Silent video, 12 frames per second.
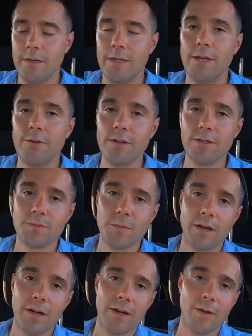Here is
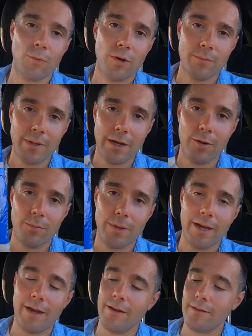my one pound
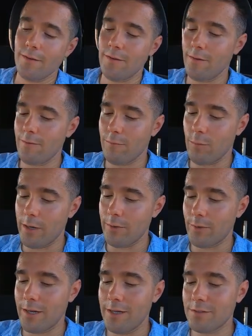bag of white
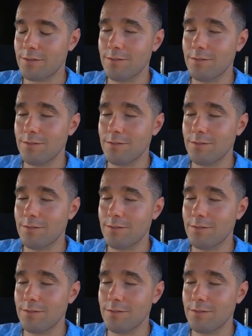rice.